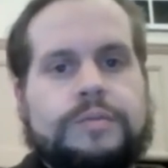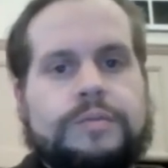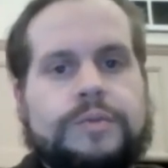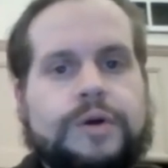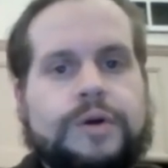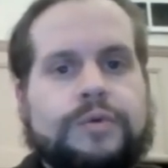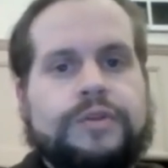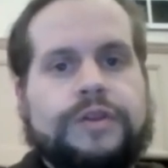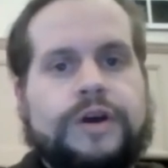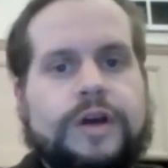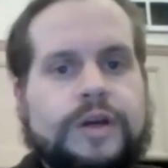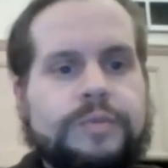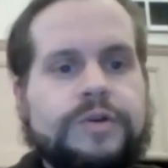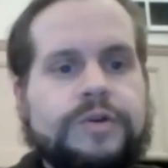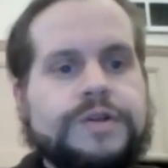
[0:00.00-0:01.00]
but with the
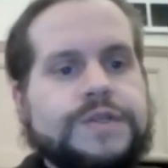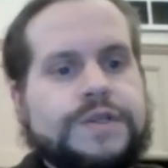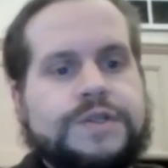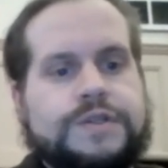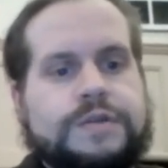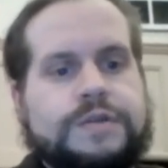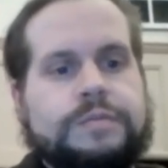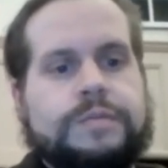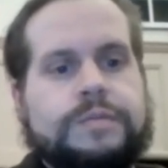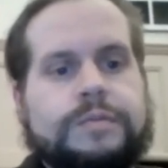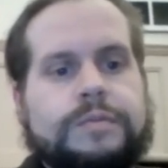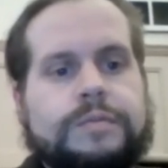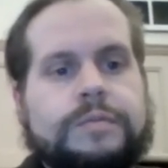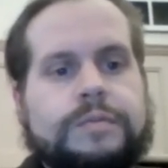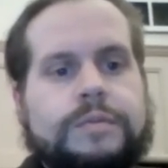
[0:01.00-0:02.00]
hybrid system,
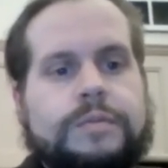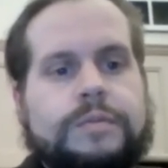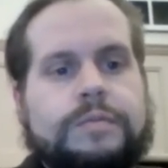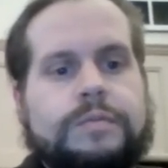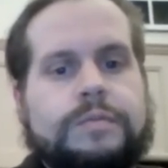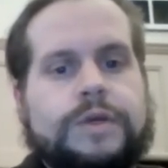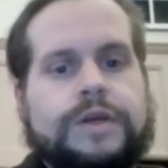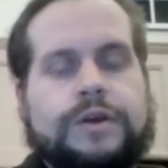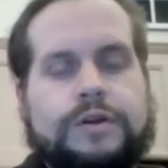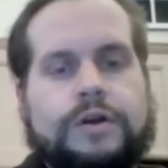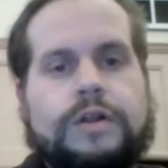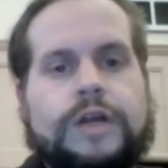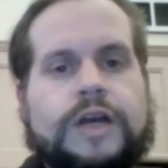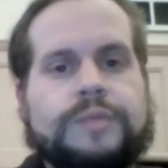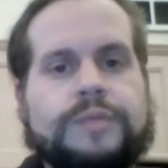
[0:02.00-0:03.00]
it can
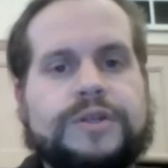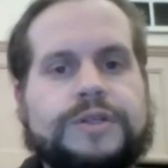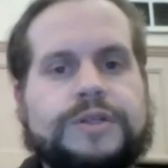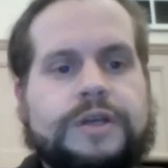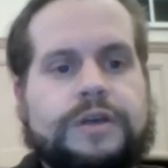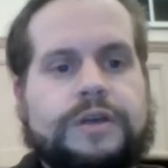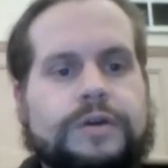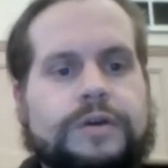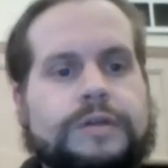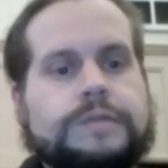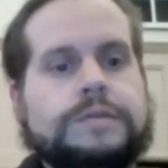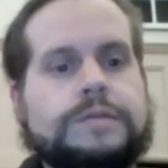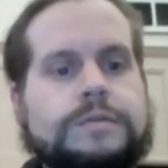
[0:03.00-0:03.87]
all happen together.